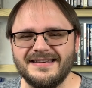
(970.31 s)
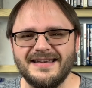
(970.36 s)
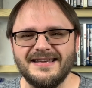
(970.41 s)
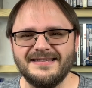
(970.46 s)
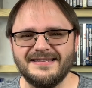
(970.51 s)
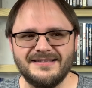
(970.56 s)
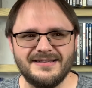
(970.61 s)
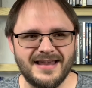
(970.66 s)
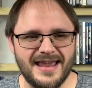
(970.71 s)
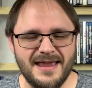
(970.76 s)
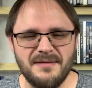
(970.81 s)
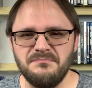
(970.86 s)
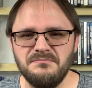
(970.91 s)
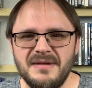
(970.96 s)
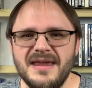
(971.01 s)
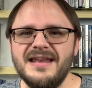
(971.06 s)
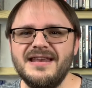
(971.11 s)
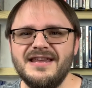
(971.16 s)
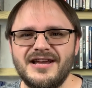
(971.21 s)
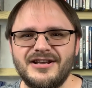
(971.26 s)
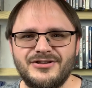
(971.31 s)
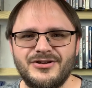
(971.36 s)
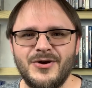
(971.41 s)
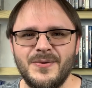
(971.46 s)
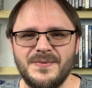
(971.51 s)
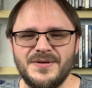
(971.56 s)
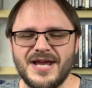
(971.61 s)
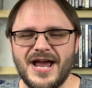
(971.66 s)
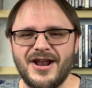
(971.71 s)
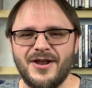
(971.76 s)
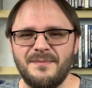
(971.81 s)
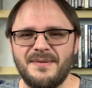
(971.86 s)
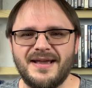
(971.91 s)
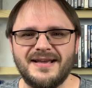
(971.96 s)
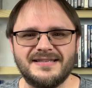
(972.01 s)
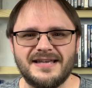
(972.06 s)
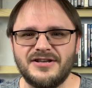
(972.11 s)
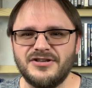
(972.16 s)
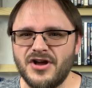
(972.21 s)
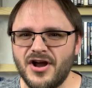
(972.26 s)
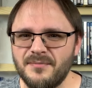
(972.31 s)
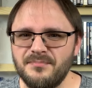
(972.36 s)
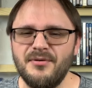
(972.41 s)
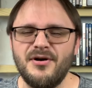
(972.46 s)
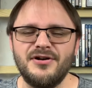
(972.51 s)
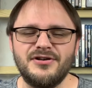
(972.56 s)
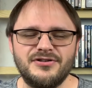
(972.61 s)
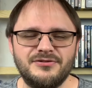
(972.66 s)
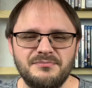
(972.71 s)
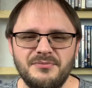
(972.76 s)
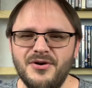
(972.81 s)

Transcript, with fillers: is a media tube channel, because I talk books,